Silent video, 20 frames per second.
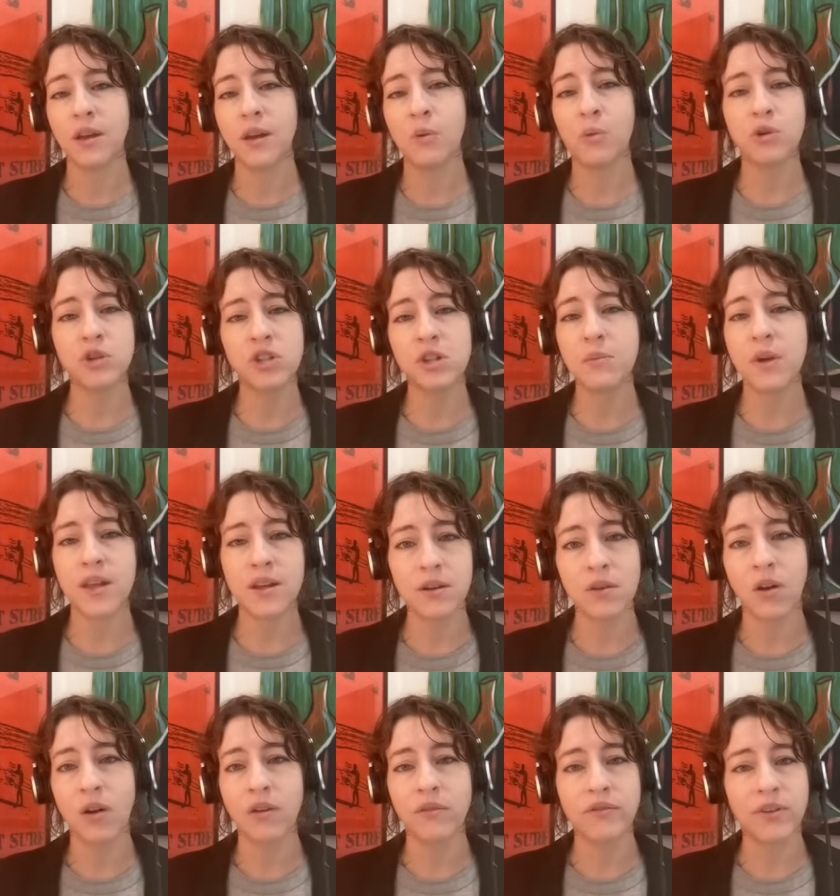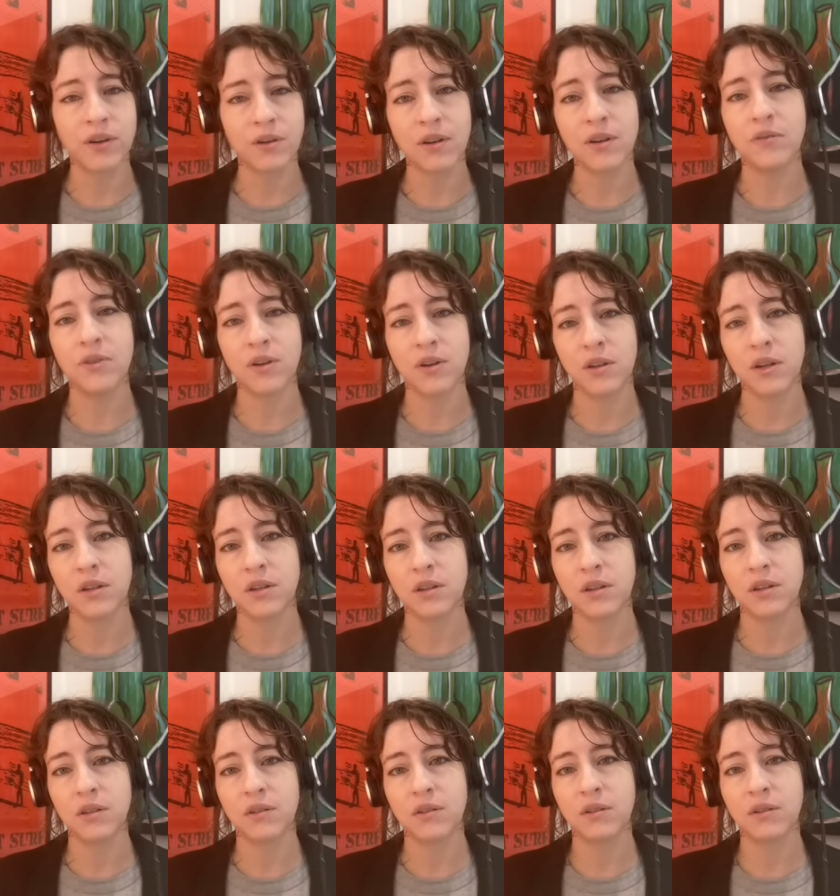where she made it all very, very
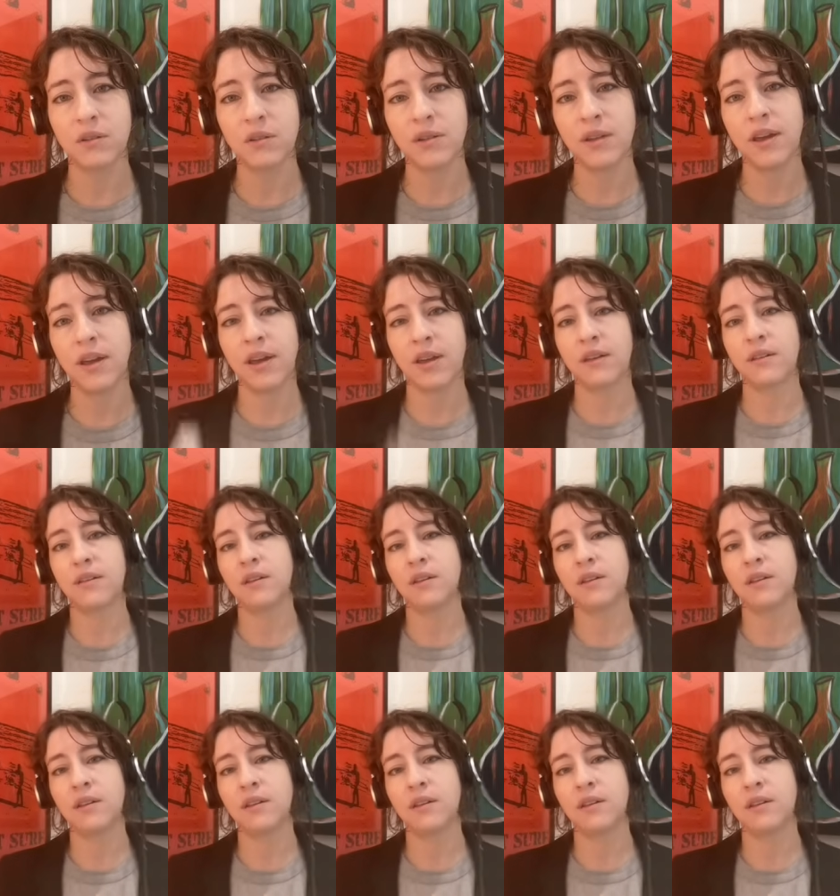clear. Yeah.